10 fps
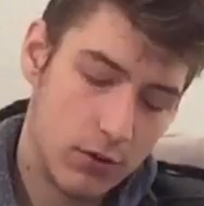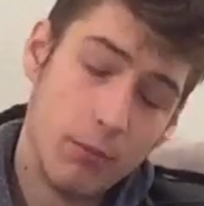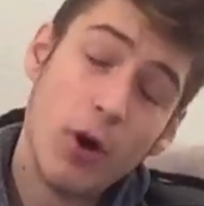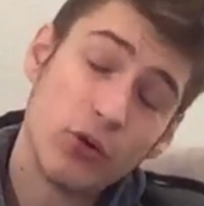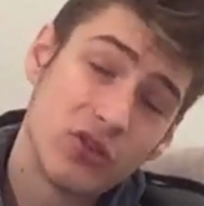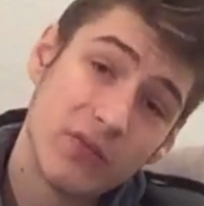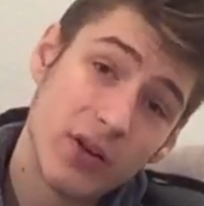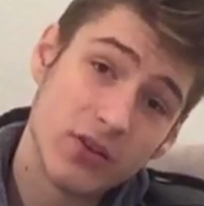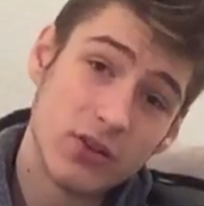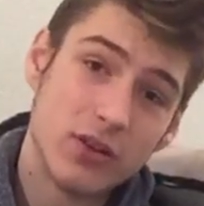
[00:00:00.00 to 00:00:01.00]
well, most of
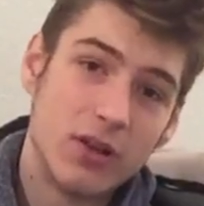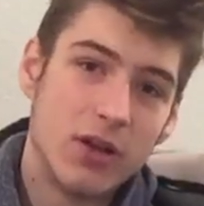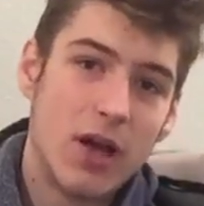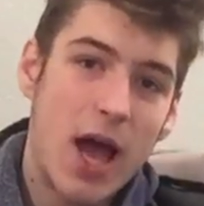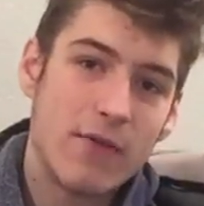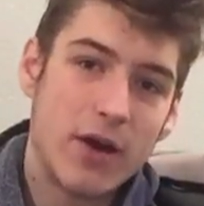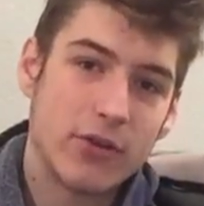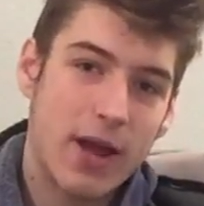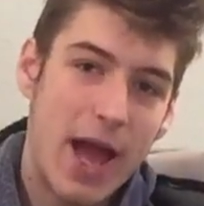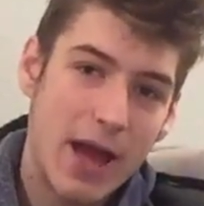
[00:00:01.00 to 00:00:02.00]
us have
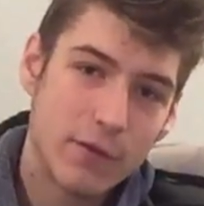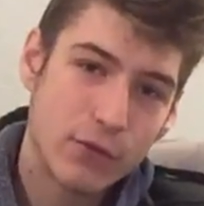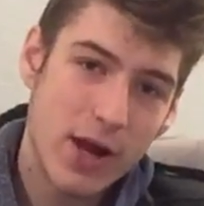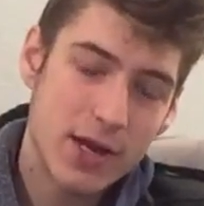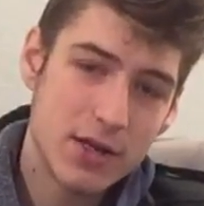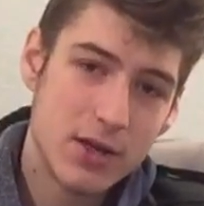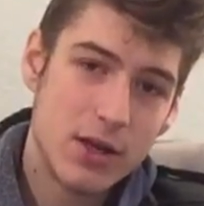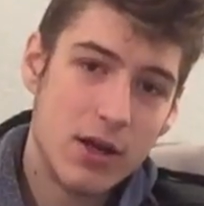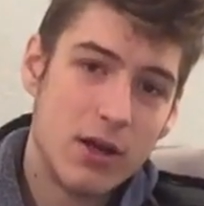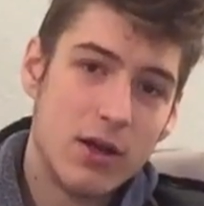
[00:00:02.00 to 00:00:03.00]
either had a friend
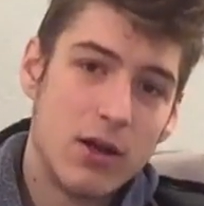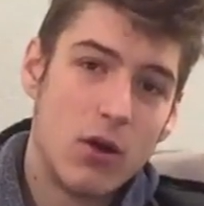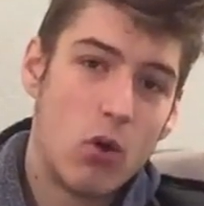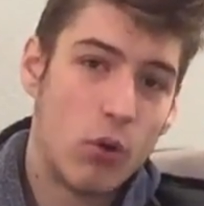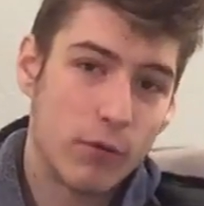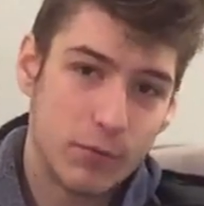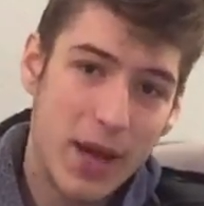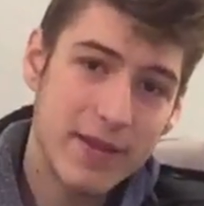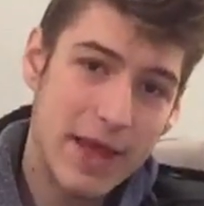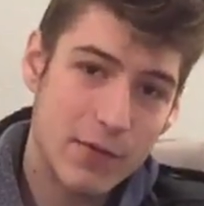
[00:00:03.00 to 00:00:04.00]
or have
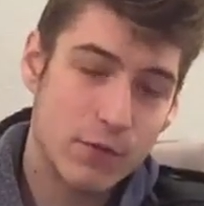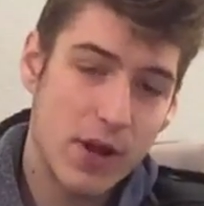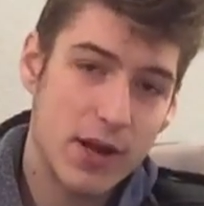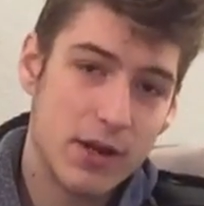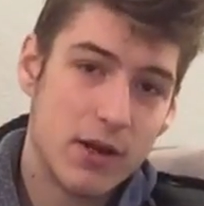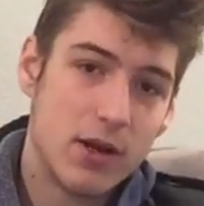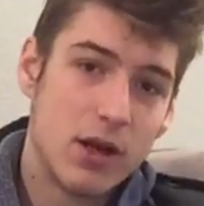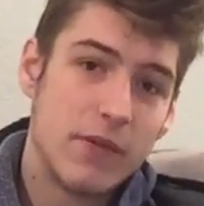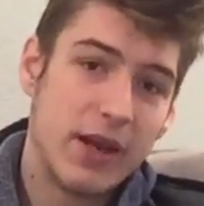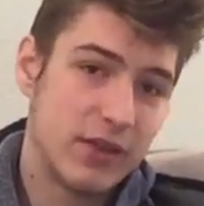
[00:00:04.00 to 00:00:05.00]
been that friend
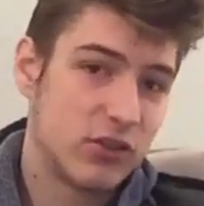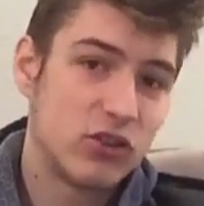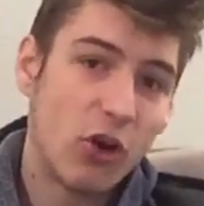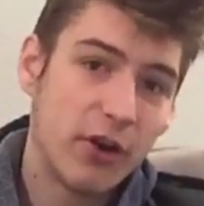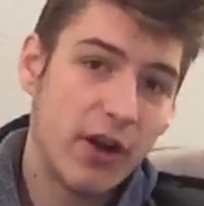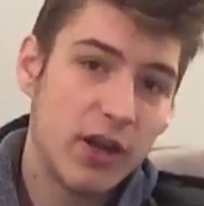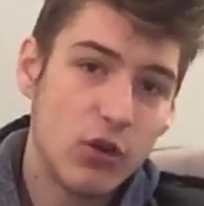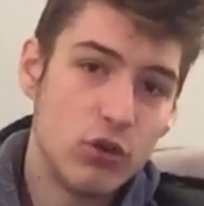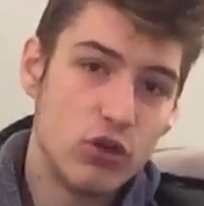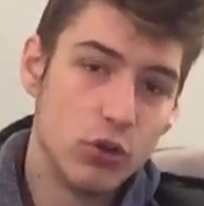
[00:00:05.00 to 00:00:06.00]
that has started a
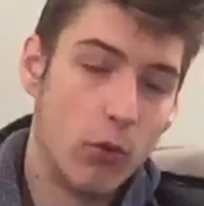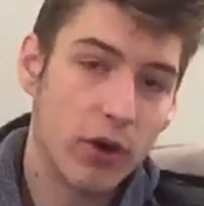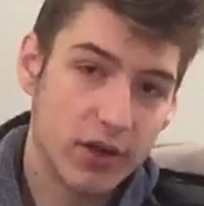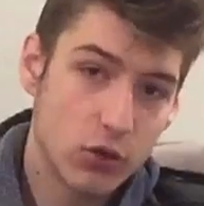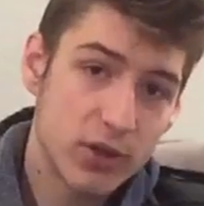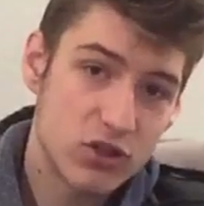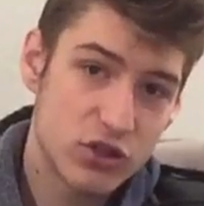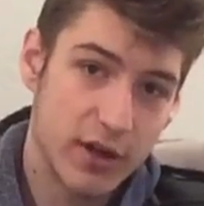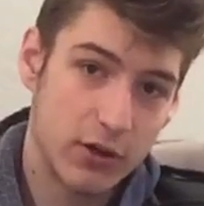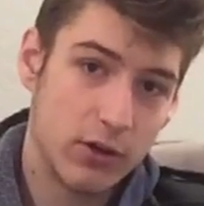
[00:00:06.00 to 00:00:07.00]
YouTube or a
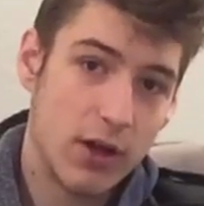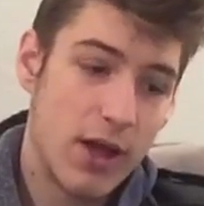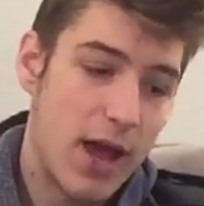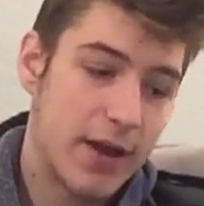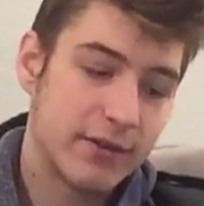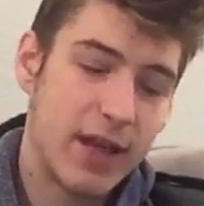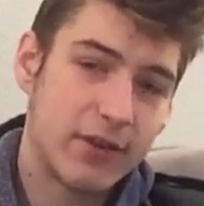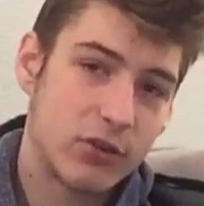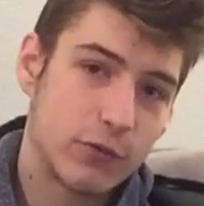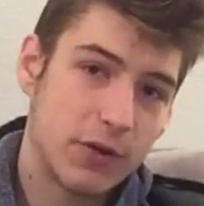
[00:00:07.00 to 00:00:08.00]
Twitch channel and has
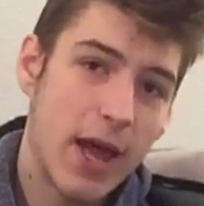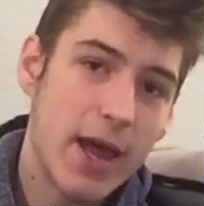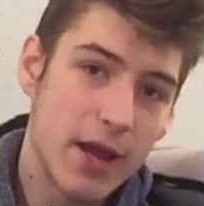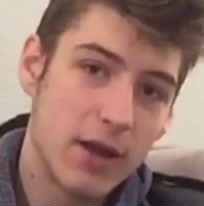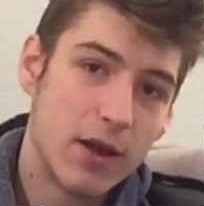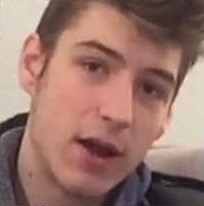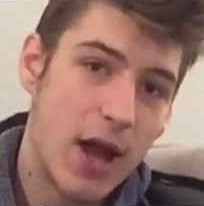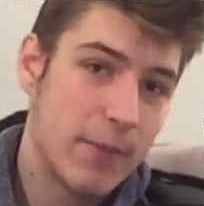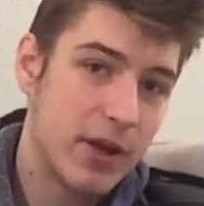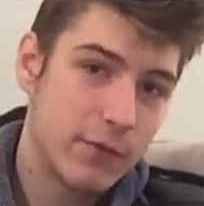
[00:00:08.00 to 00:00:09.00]
asked the friend, hey,
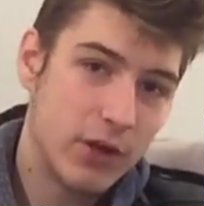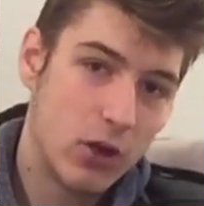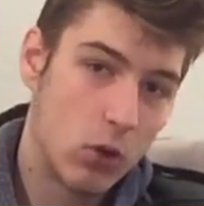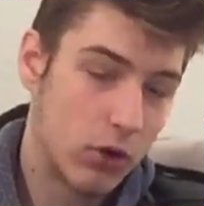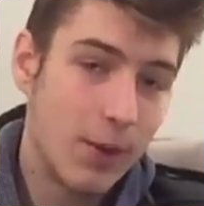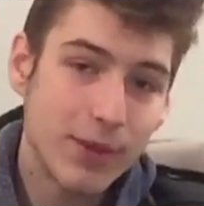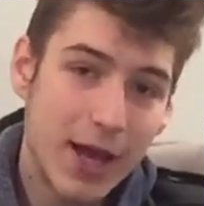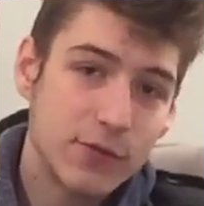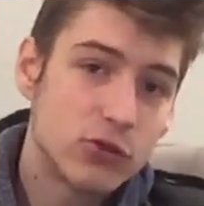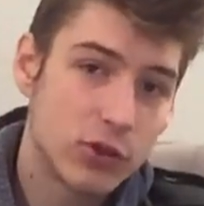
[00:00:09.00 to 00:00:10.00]
I made a video or I'm
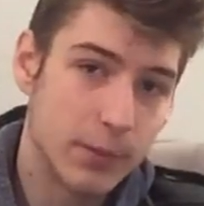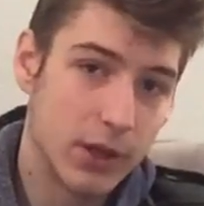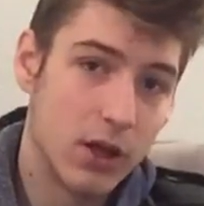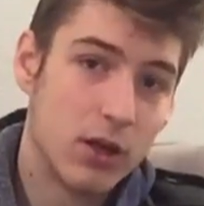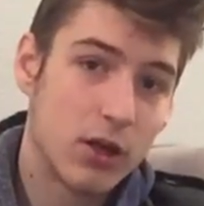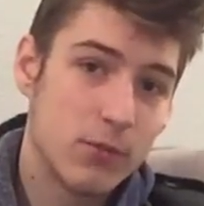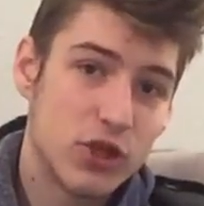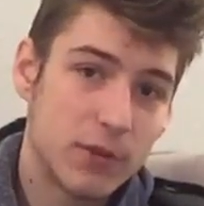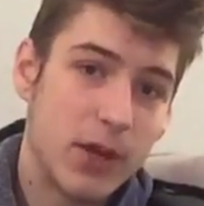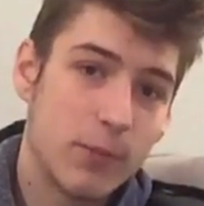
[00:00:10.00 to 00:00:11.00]
live streaming. Come
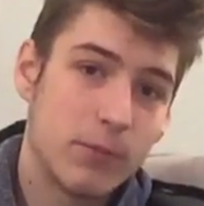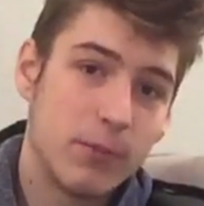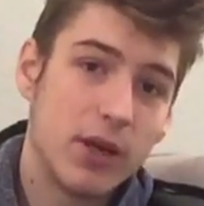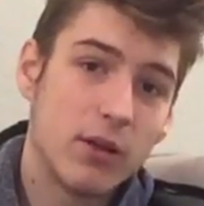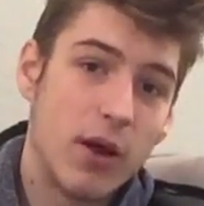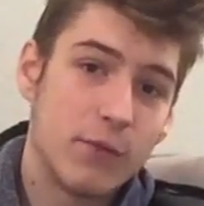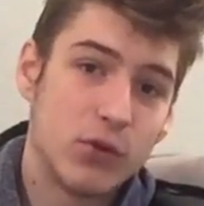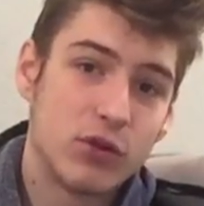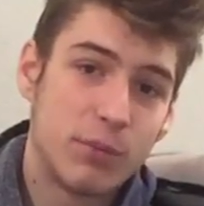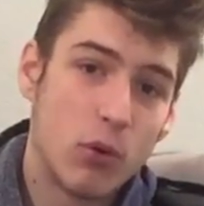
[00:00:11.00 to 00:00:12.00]
check me out. It'd mean a lot if
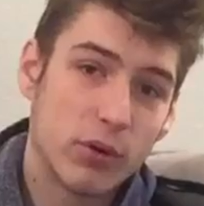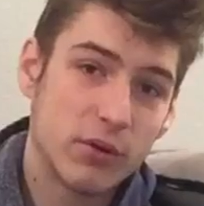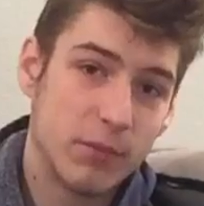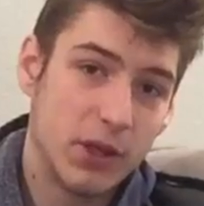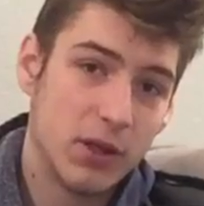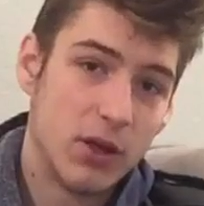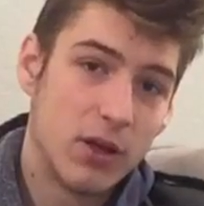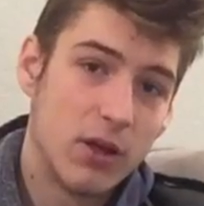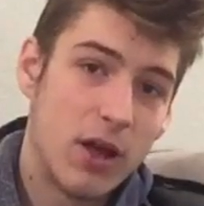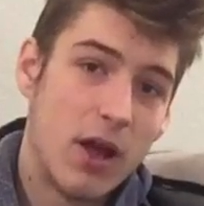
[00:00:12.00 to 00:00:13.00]
you supported me.
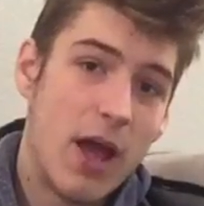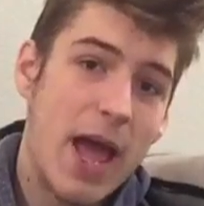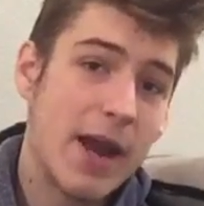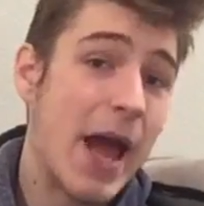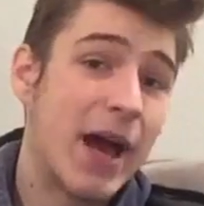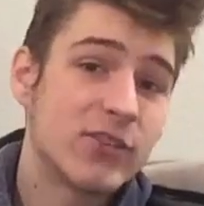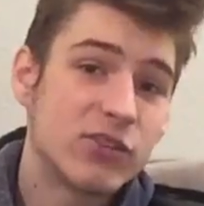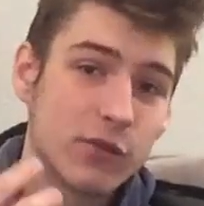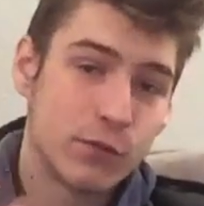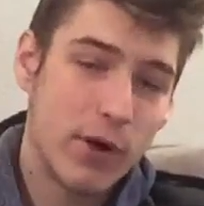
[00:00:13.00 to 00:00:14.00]
And
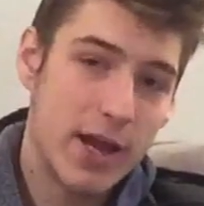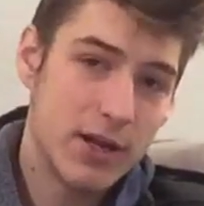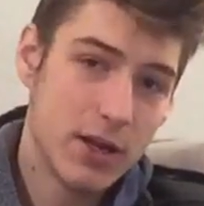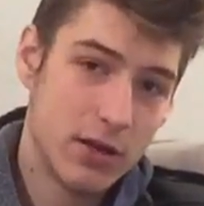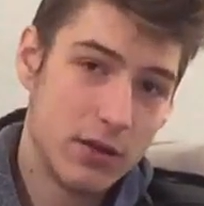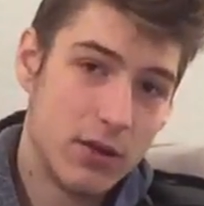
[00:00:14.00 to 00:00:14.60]
as the friend